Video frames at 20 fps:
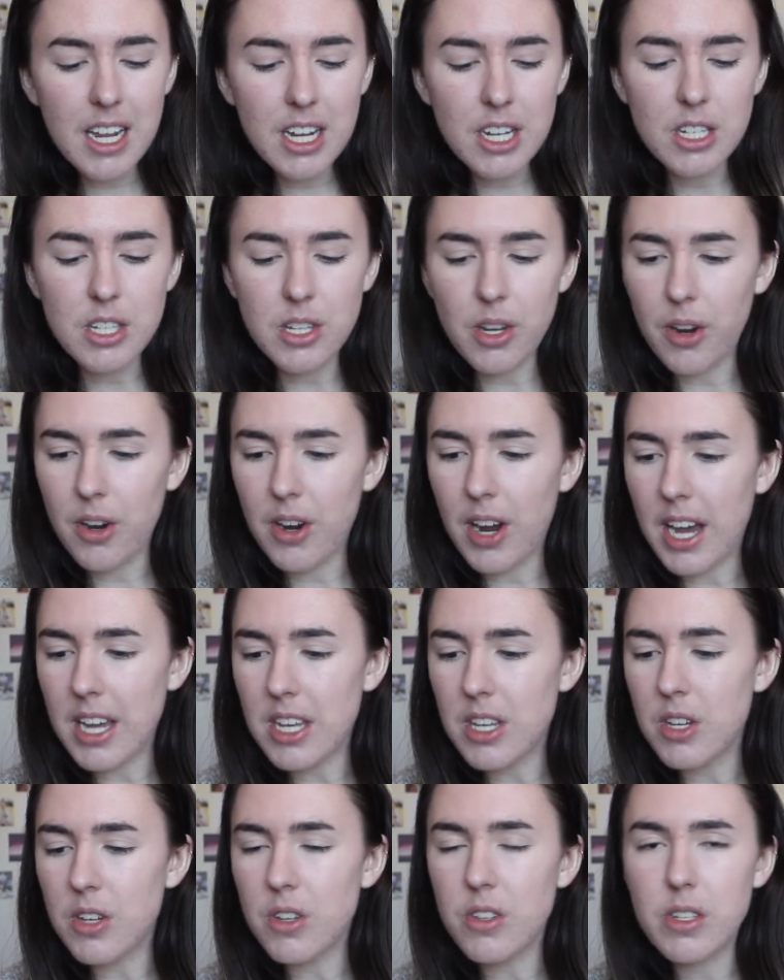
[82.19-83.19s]
So I
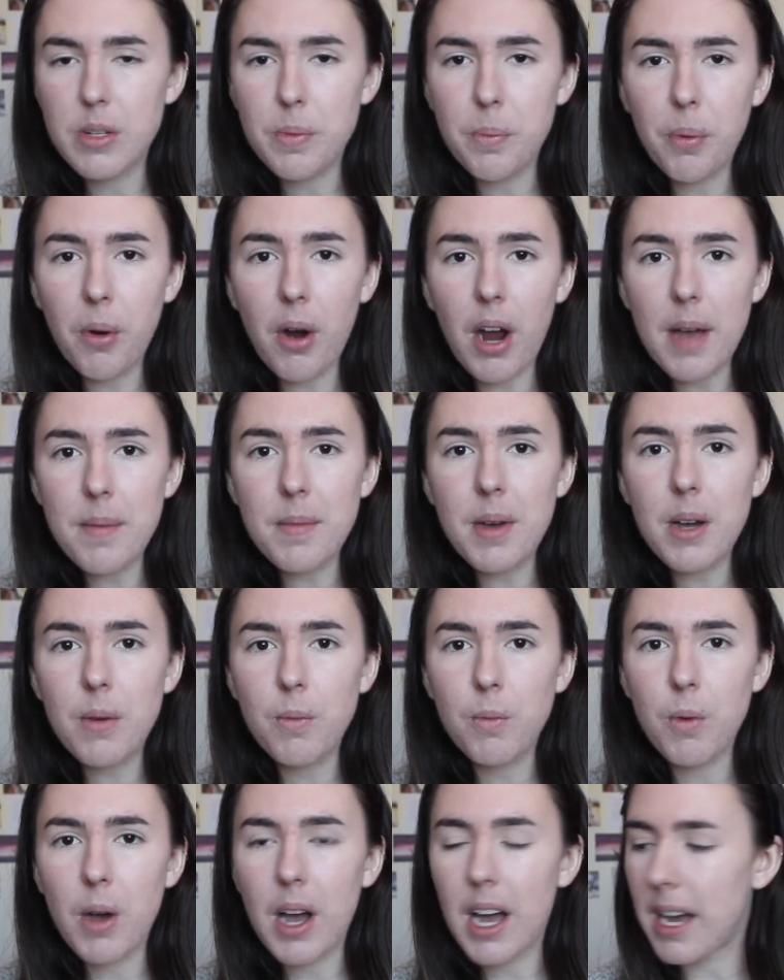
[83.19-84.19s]
used
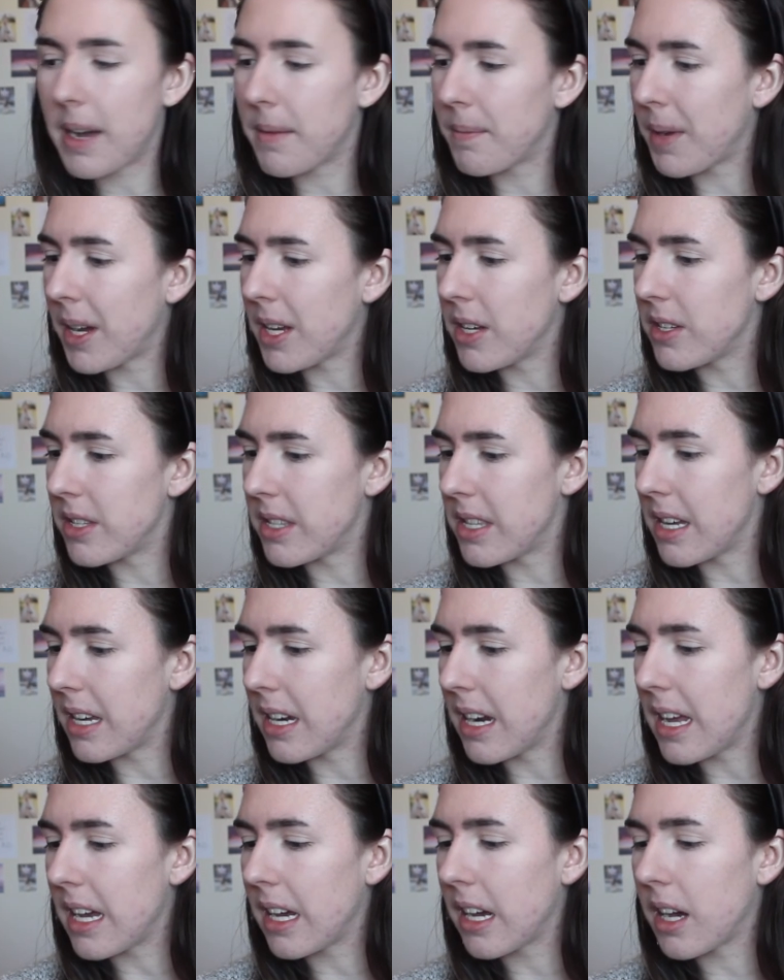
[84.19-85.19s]
primer, I used the
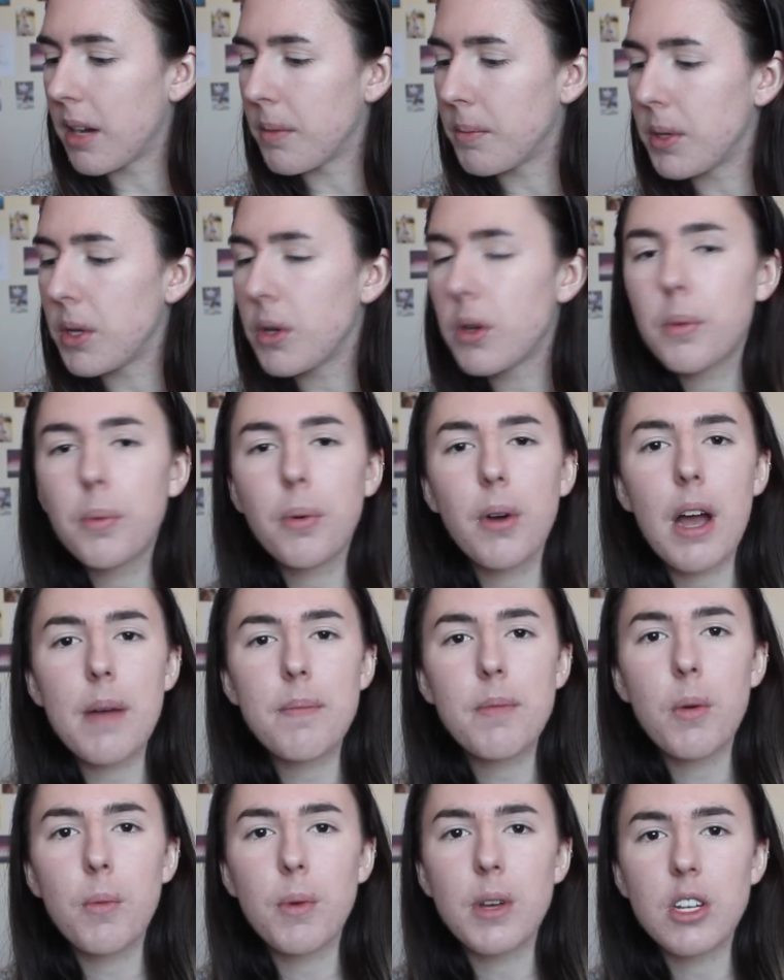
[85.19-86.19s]
Inika Pure
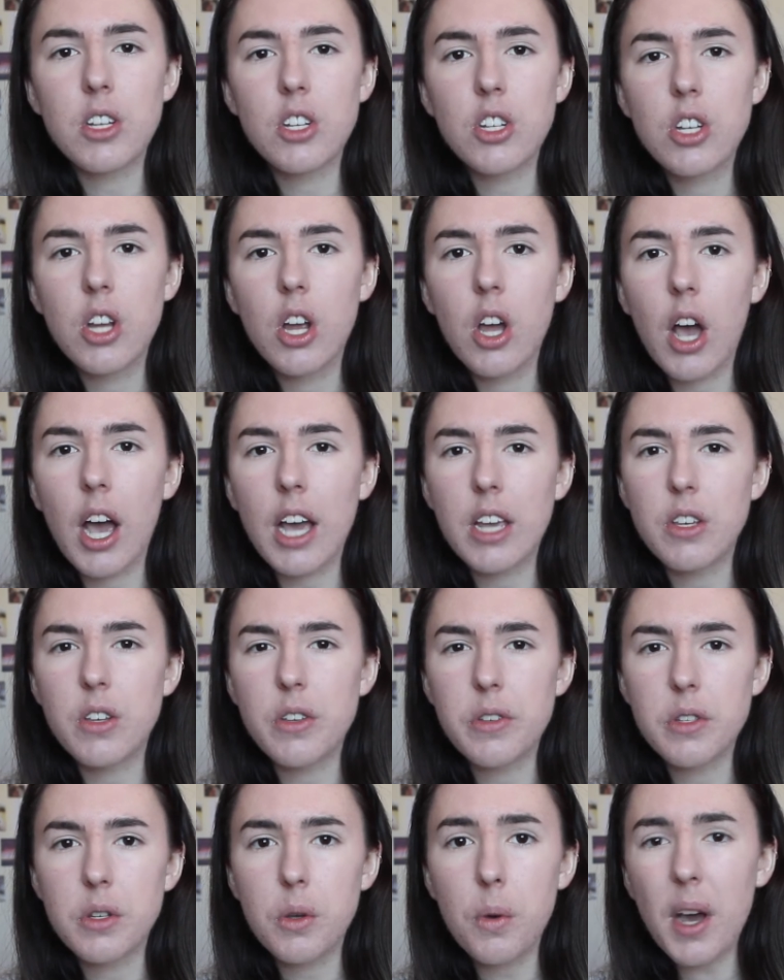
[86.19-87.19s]
Primer, which I
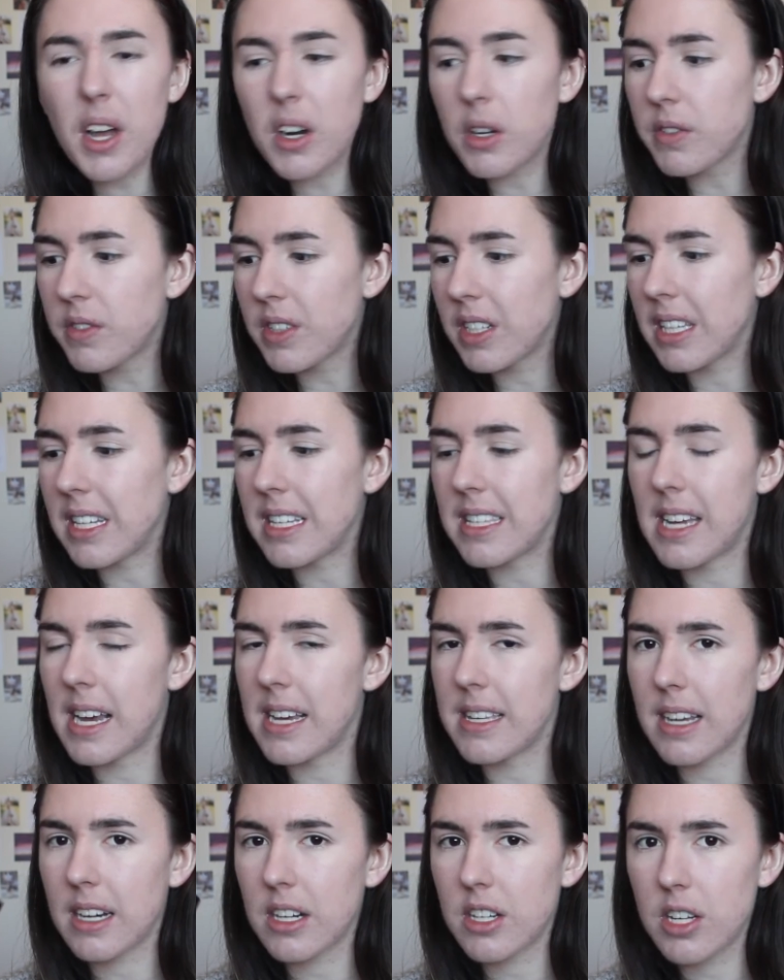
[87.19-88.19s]
use quite often these
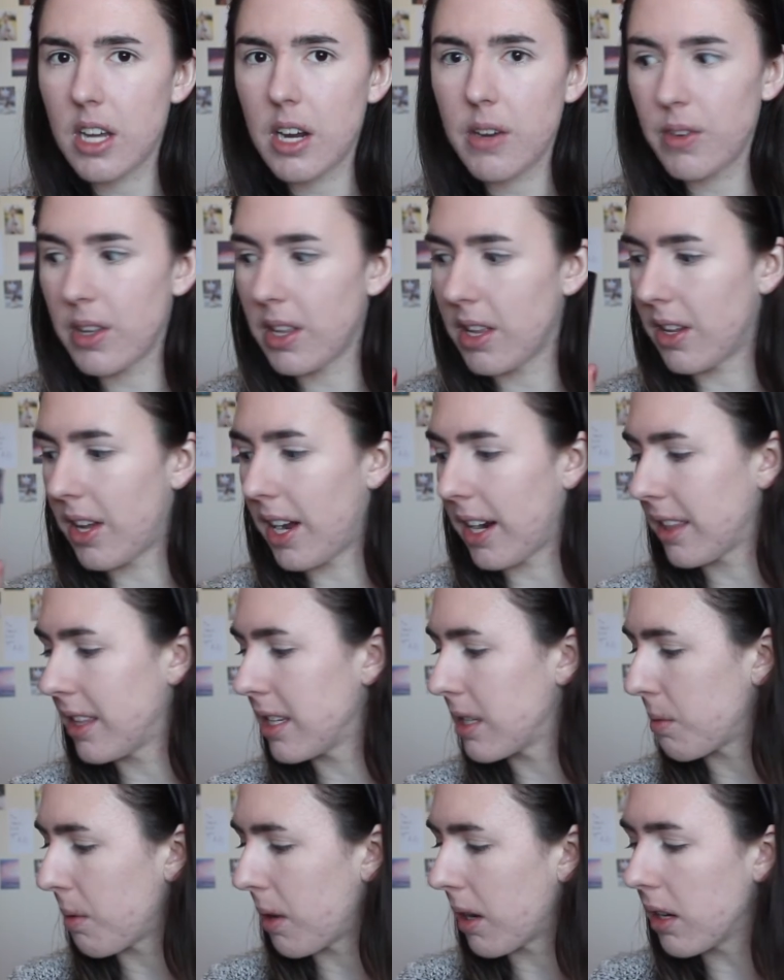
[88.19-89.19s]
days actually, I really like
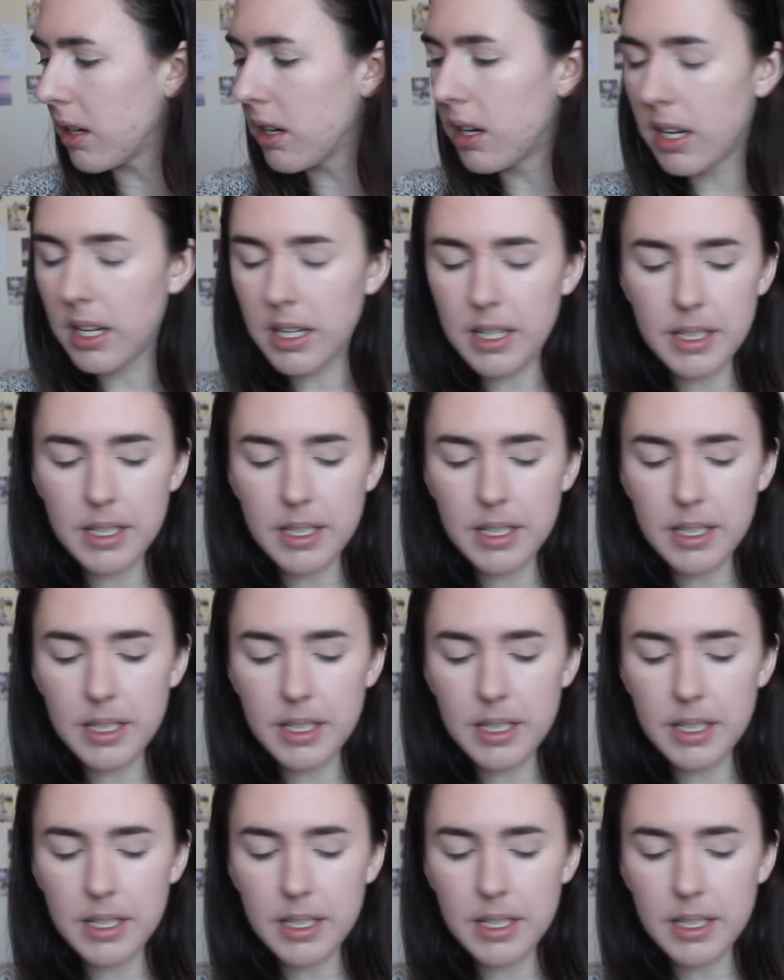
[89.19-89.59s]
this one.